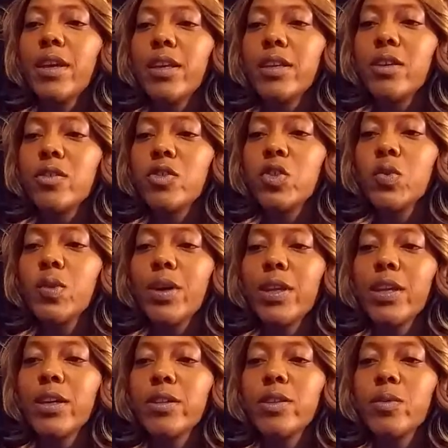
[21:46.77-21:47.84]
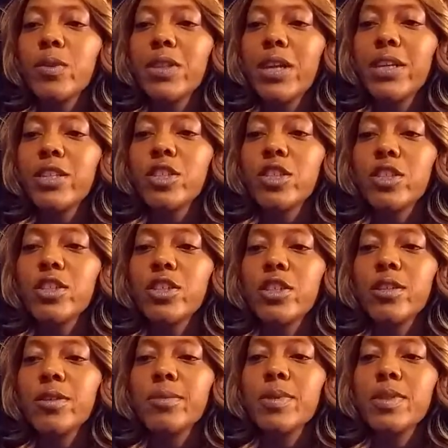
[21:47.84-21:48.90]
in two unhealthy
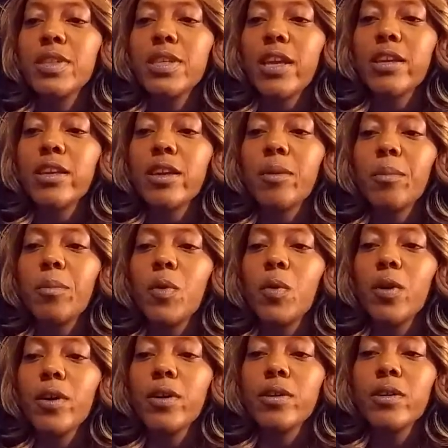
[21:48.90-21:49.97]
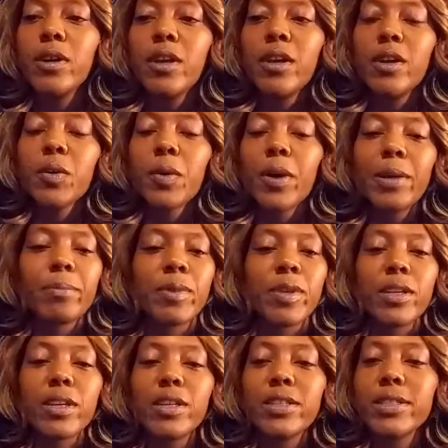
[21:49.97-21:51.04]
relationships, taking more crap
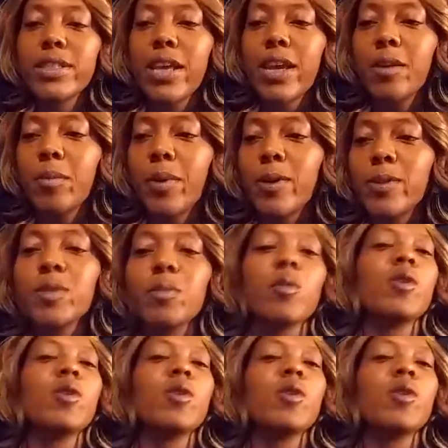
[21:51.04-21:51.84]
than any sane person,